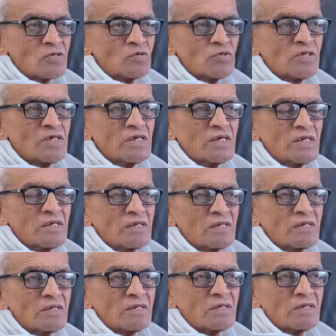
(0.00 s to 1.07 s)
to the
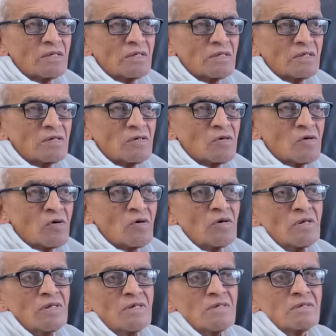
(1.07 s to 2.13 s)

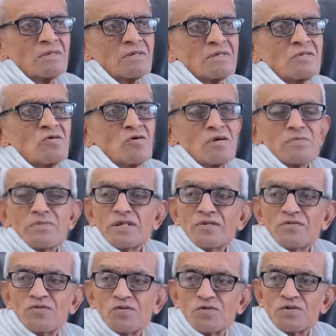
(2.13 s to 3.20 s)
all
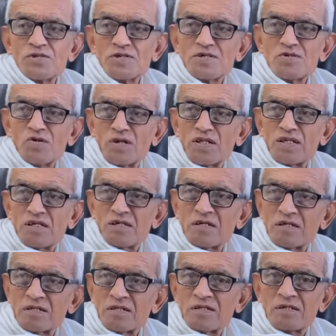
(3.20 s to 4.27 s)
dormant forces on the
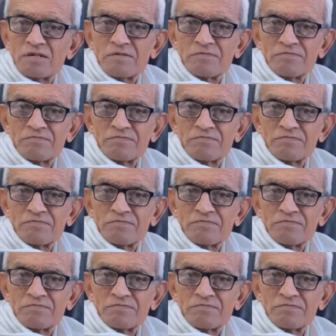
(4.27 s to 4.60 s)
earth,